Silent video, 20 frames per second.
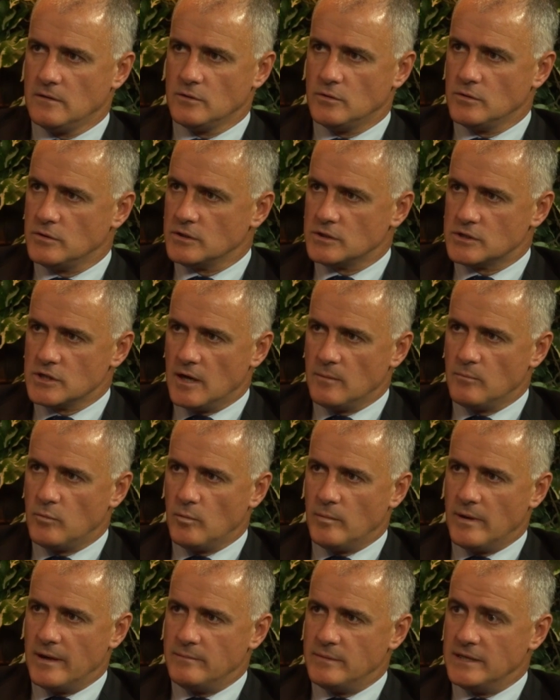Good
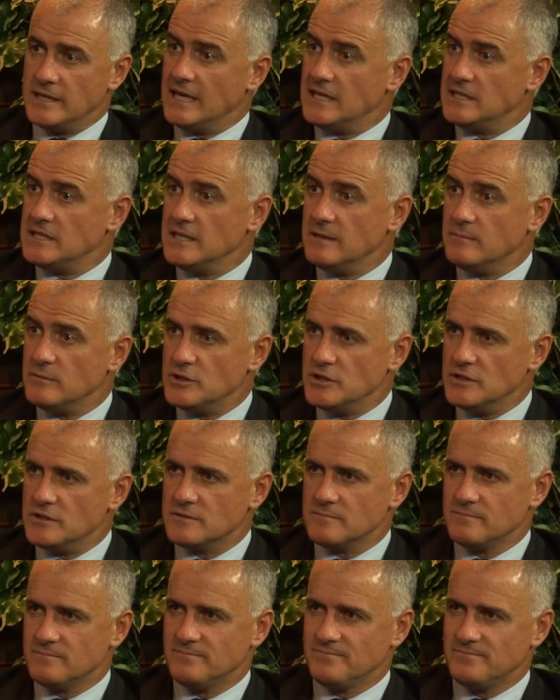example might be Getty
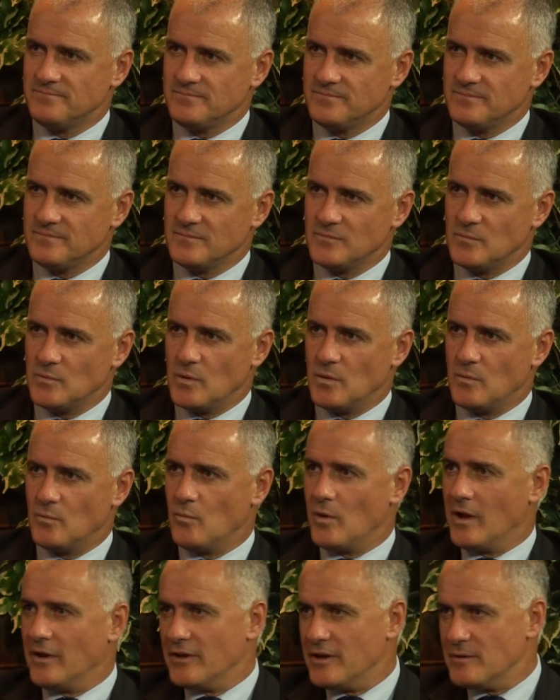Images. Right.
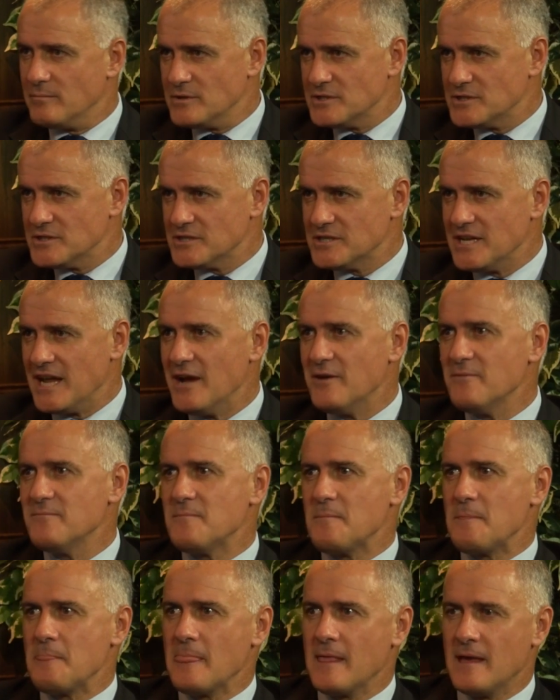Well known business mm. now,
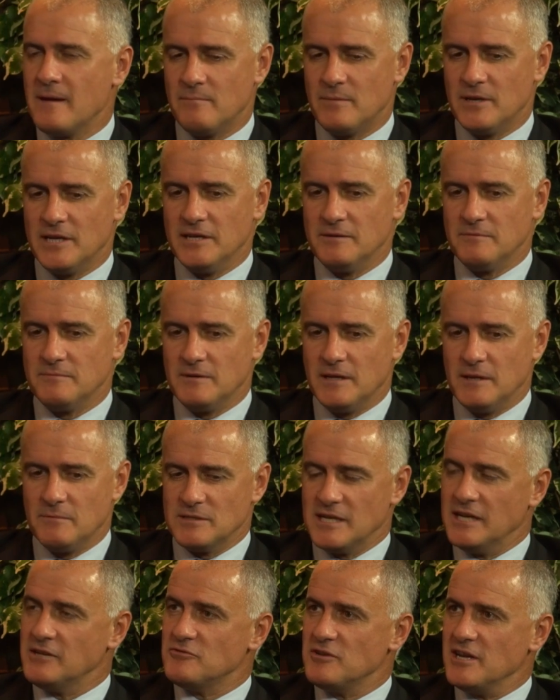but it, it
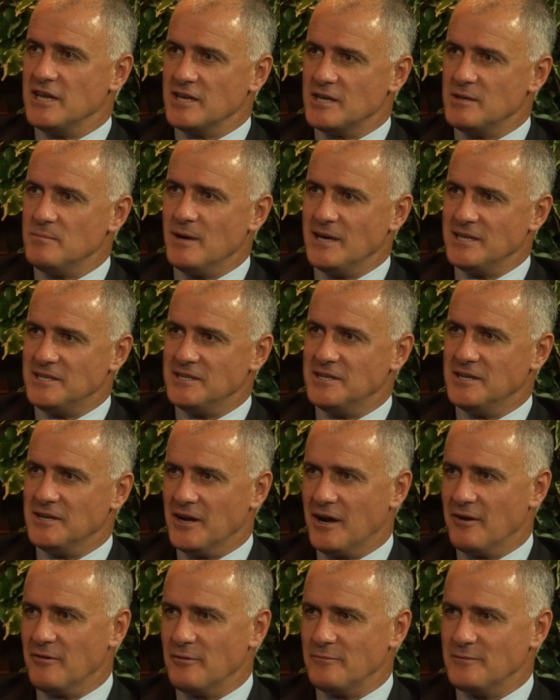was literally incubated in
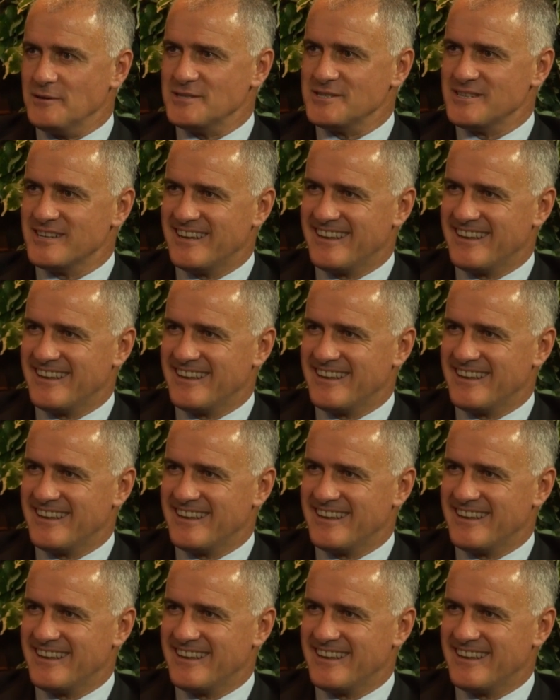our office.